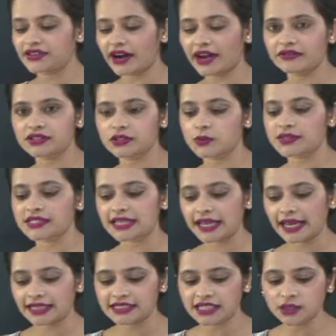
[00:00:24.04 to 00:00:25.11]
drivers were
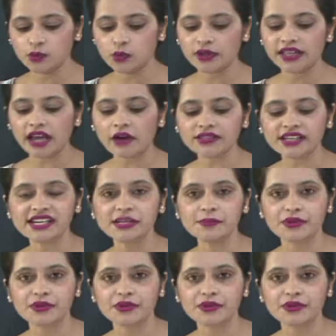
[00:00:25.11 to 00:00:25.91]
selected without any